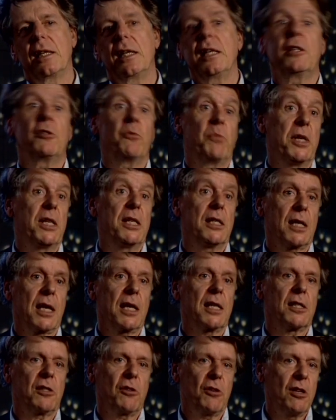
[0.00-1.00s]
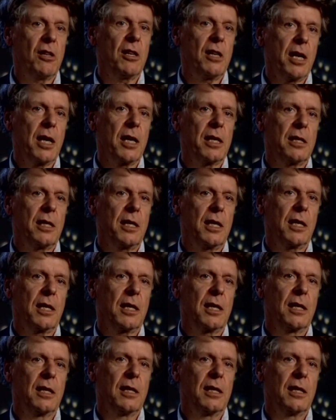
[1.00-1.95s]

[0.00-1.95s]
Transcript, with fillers: and need to be discussed early, I think.